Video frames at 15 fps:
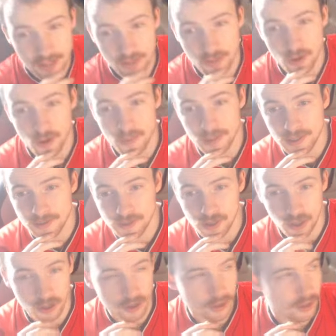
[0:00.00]
though, I believe,
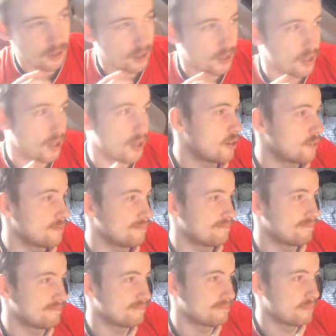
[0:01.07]
so.
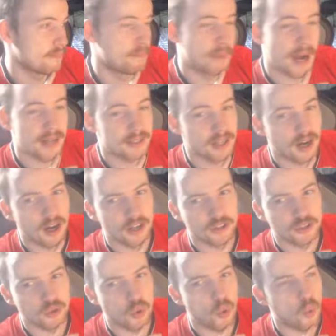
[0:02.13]
Bad
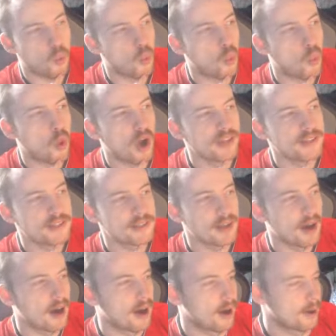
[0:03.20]
card. 1
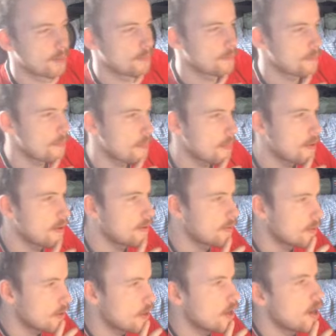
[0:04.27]
star.
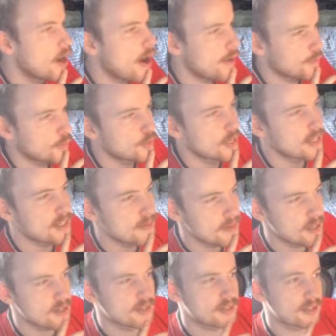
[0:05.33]
After adjacent
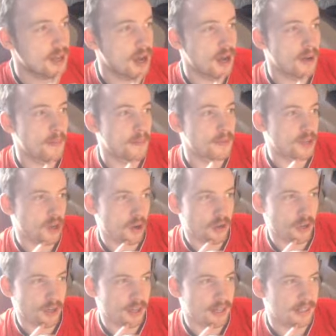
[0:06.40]
minions,
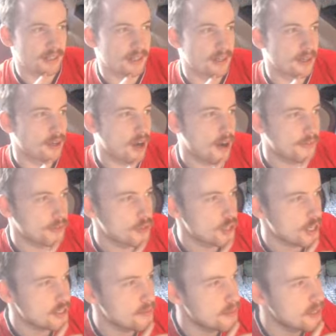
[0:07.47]
Coconut Cannoneer. After
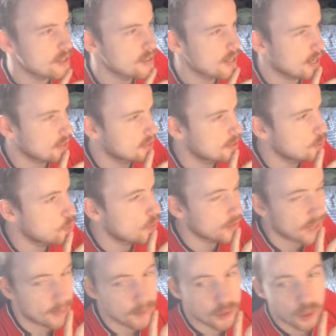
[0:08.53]
adjacent minion attacks, deal 1
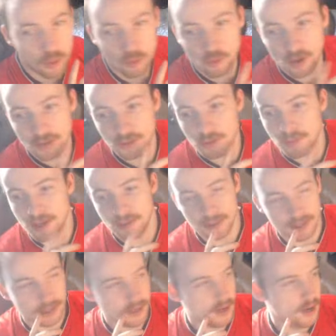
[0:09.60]
damage to a random
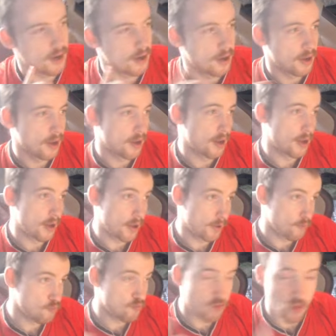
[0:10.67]
enemy.
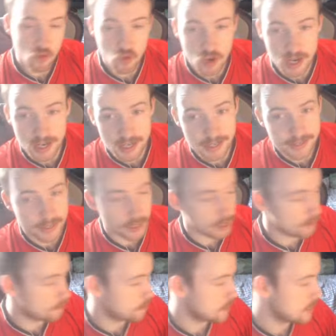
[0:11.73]
Really gonna
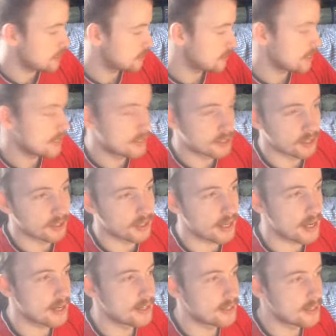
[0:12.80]
be decent
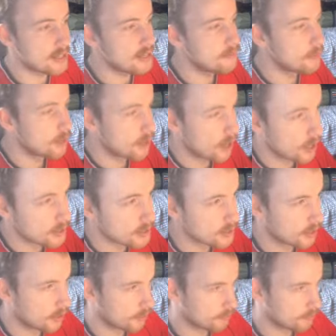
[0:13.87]
in Demon Hunter.